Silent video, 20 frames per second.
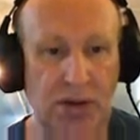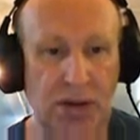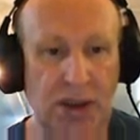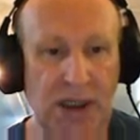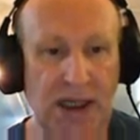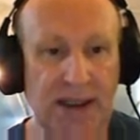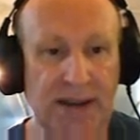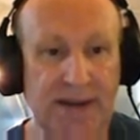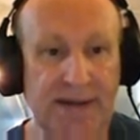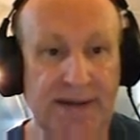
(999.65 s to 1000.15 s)

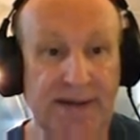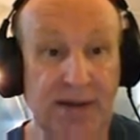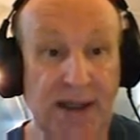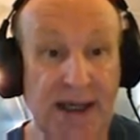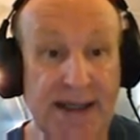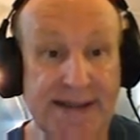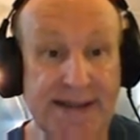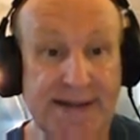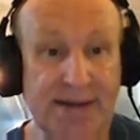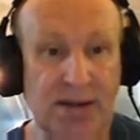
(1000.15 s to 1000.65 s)
that
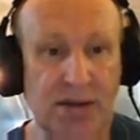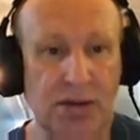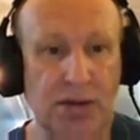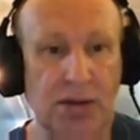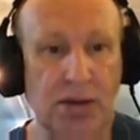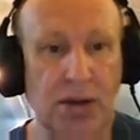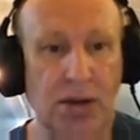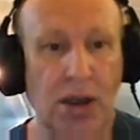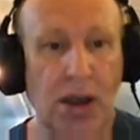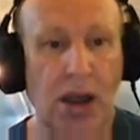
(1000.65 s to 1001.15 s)
lesson
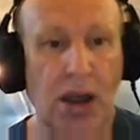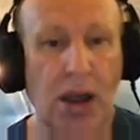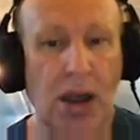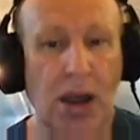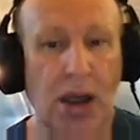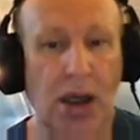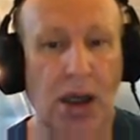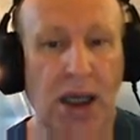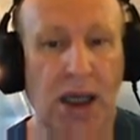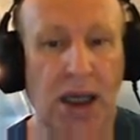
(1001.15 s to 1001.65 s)

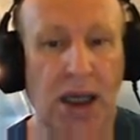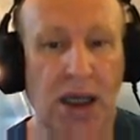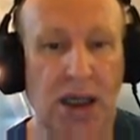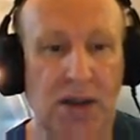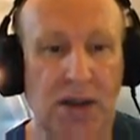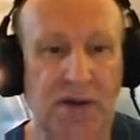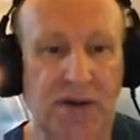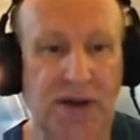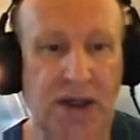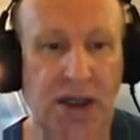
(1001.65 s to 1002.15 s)

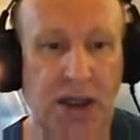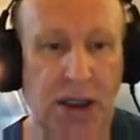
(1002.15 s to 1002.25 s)
and